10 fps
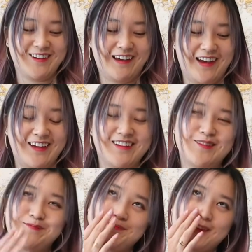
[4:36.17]
Okay,
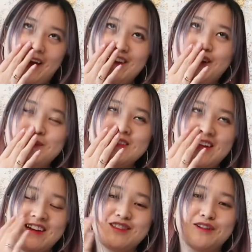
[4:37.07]
I know I've been saying this